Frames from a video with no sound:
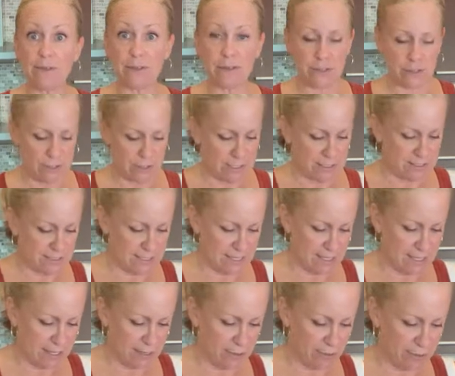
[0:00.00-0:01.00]
as you can see
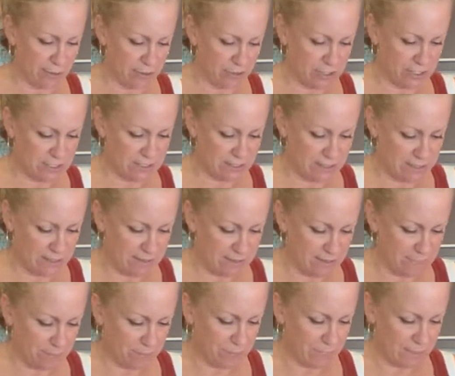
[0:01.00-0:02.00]
here, and
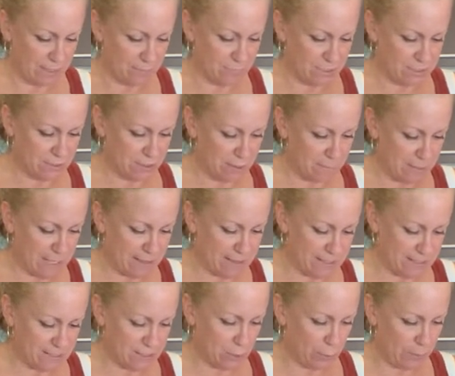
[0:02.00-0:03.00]
I'm just going to make
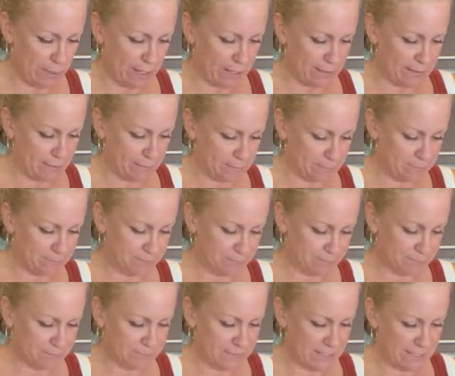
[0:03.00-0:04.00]
this quick,
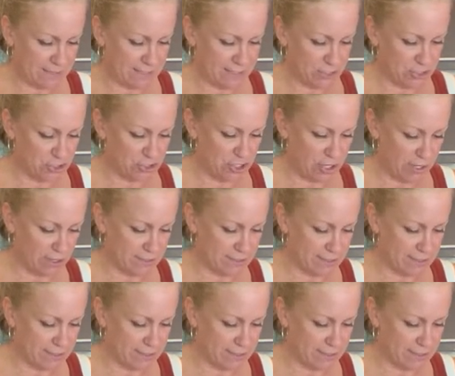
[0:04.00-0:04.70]
get these chunked